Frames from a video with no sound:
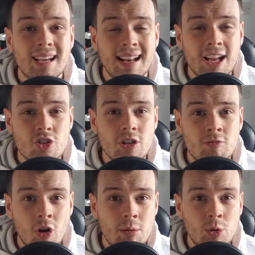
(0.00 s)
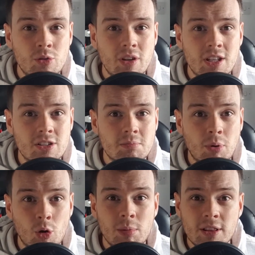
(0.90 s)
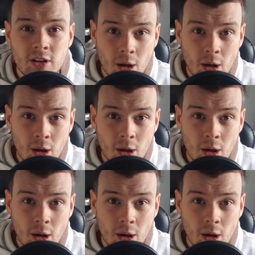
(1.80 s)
And actually Rightmove is probably the